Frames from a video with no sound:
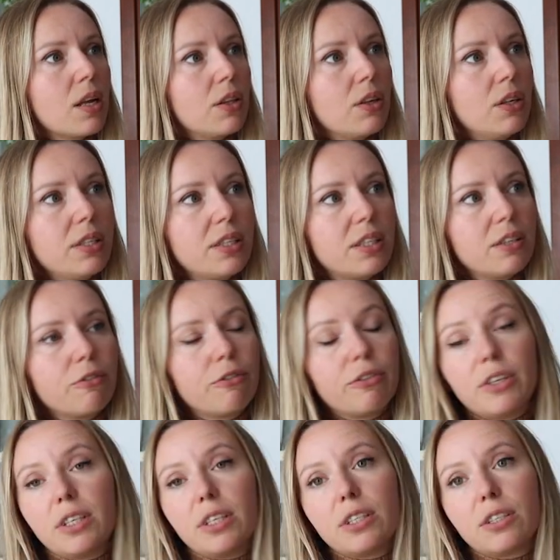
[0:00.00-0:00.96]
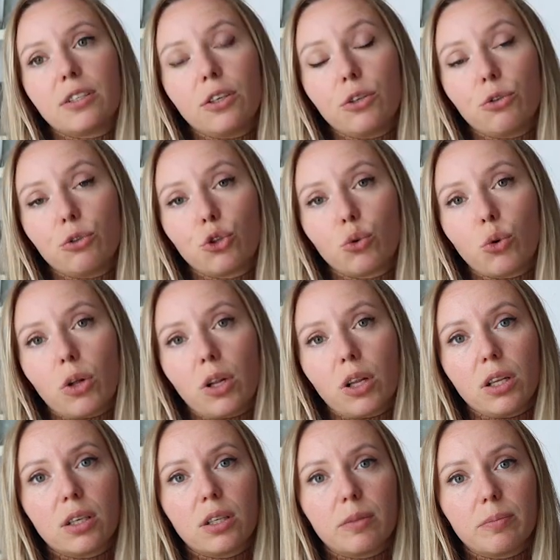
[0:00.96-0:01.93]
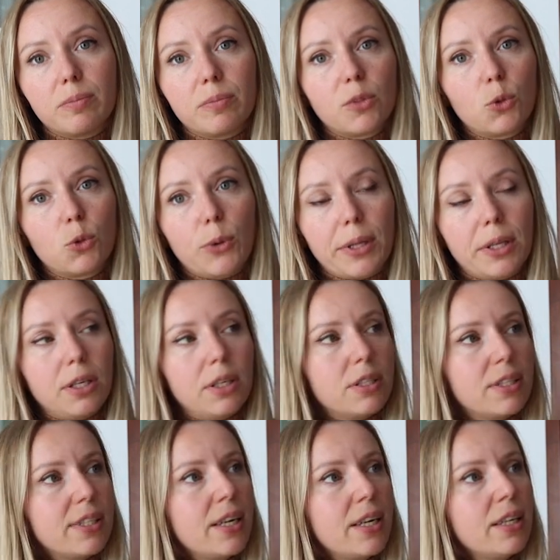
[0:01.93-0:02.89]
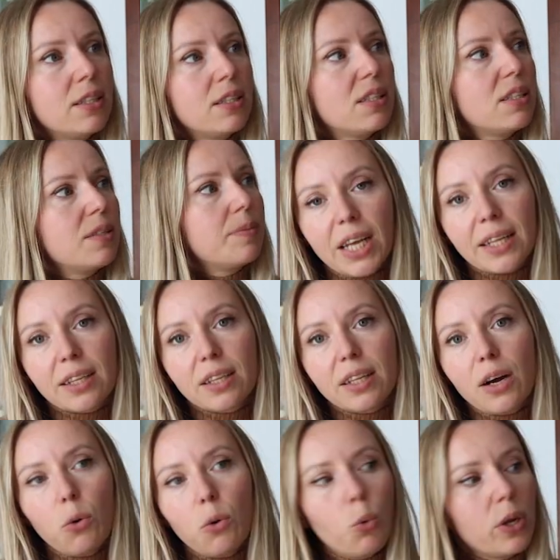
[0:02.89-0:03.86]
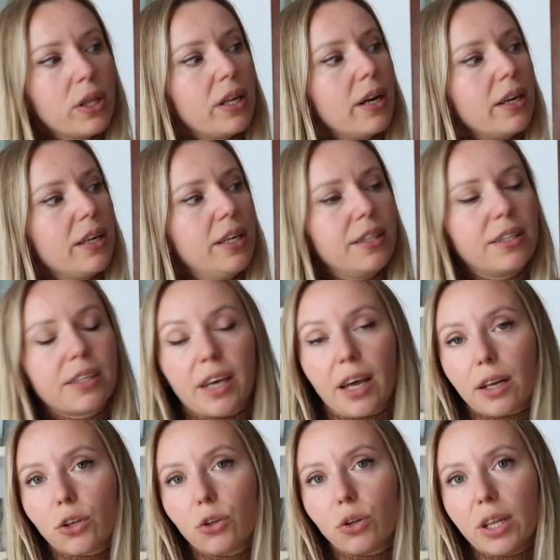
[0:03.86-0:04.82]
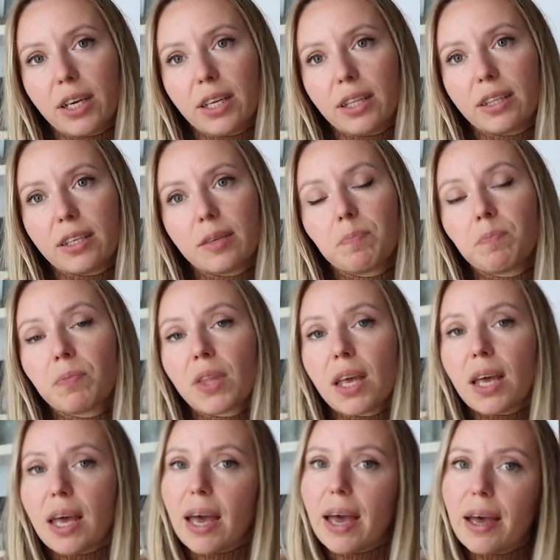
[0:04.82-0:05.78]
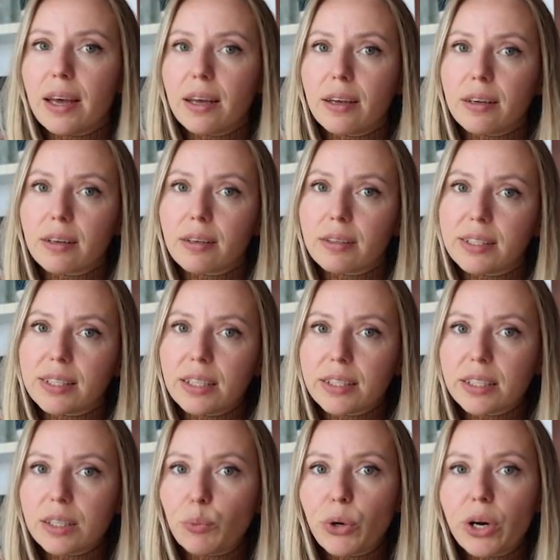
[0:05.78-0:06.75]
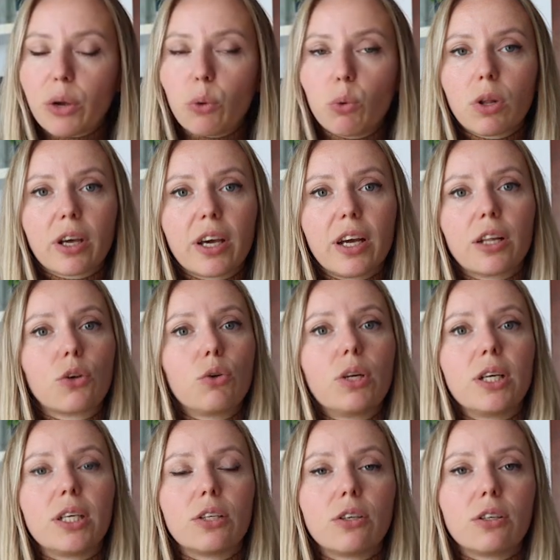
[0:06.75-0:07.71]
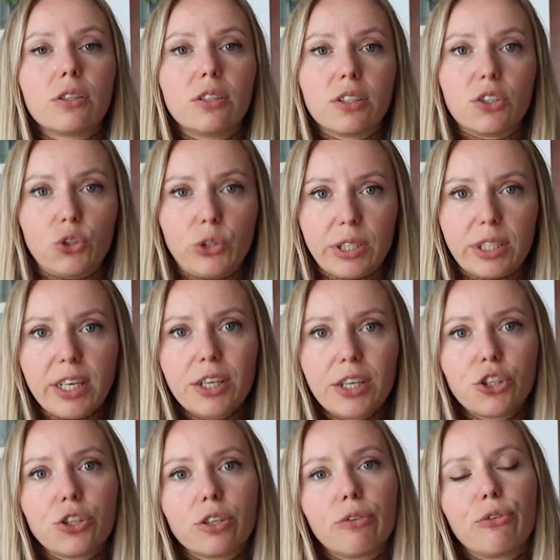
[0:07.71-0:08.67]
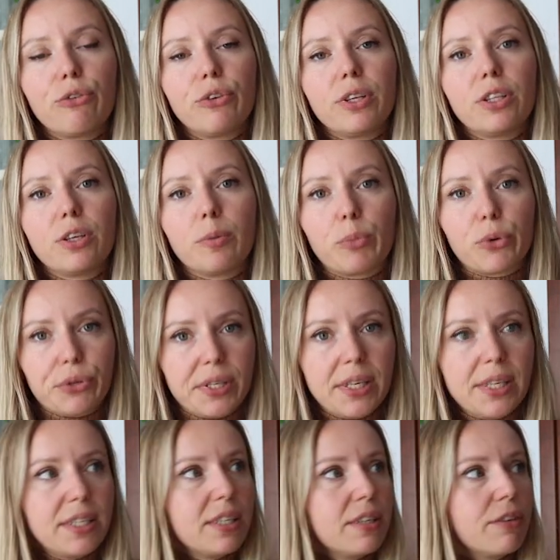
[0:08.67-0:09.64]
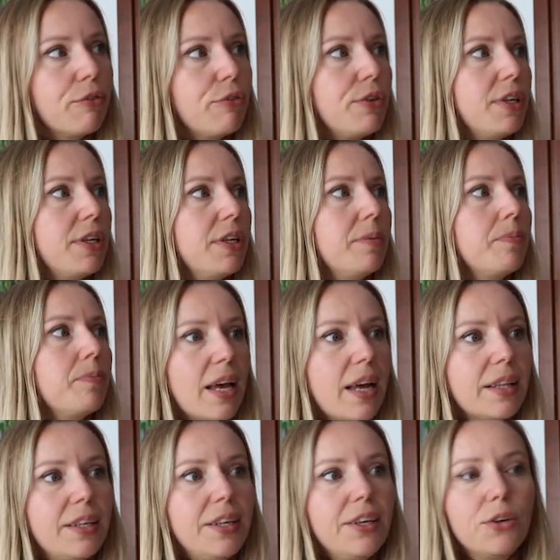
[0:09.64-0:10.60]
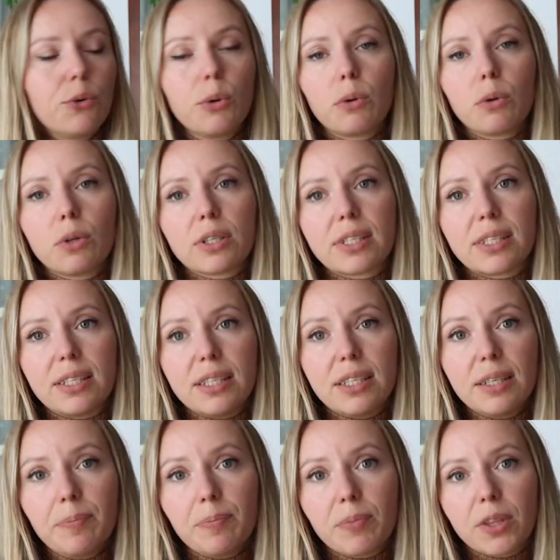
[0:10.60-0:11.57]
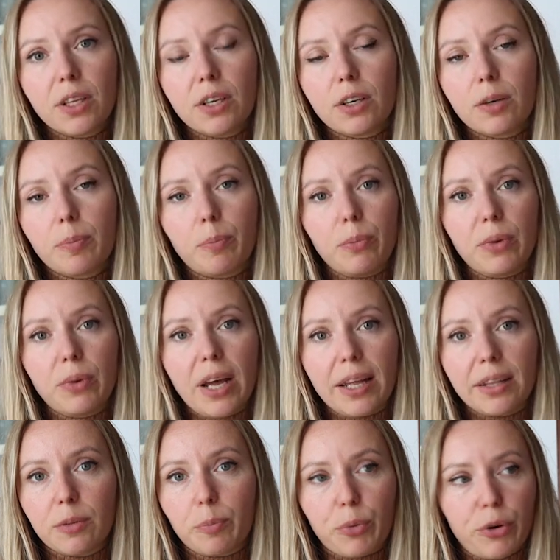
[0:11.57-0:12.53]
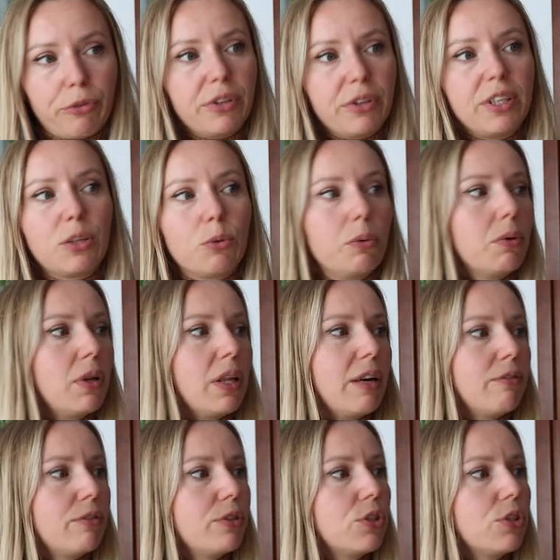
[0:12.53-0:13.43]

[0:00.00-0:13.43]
The listing fee is the usual um, 20 cents and now when I hit calculate, uh, Samurai will calculate uh, the transaction fee, the processing fee, and here we will see the end profit that we will have.